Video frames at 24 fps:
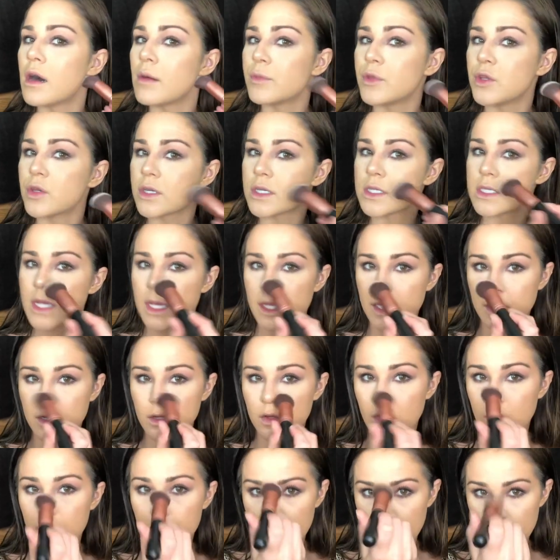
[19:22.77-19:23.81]
You can take it
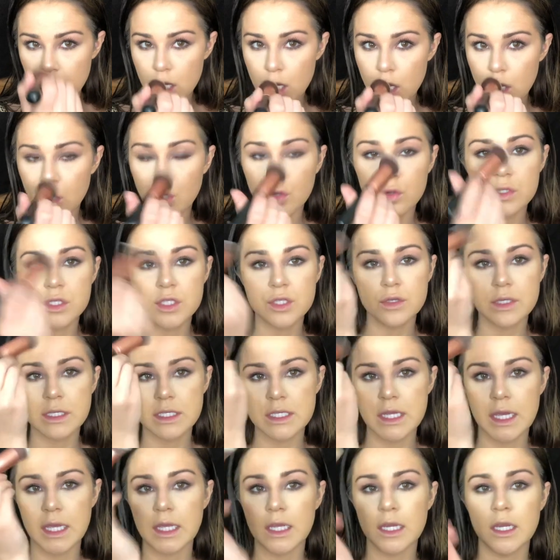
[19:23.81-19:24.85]
along the nose, you can
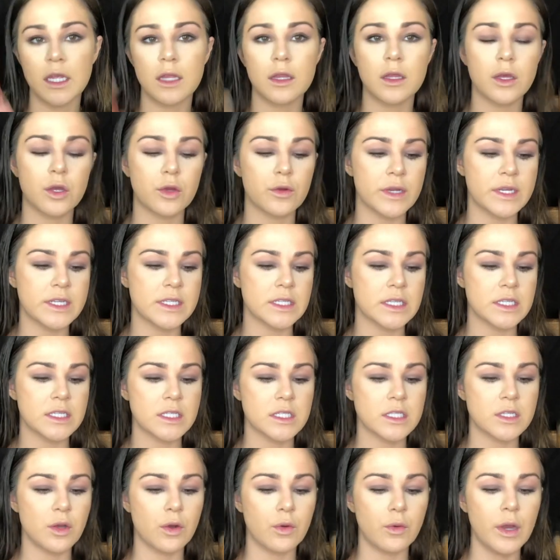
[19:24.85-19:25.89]
take it in the creases.
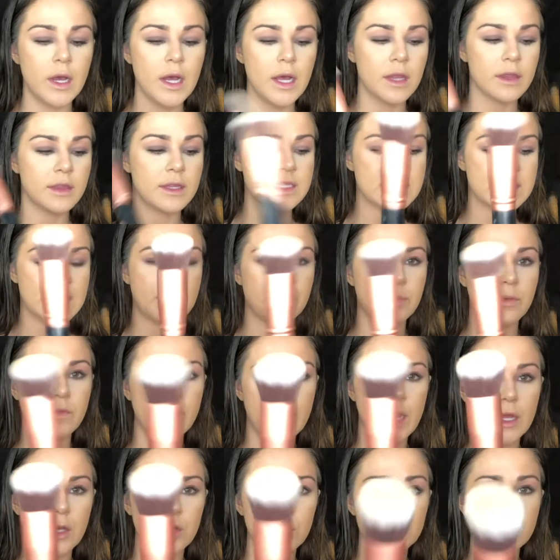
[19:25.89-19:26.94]
So this type of
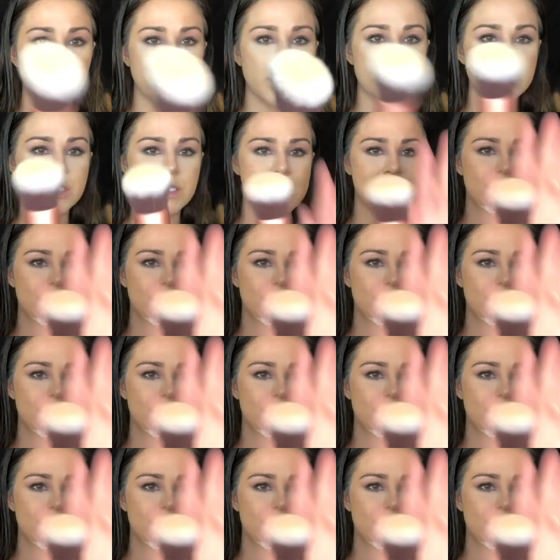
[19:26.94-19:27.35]
an angled brush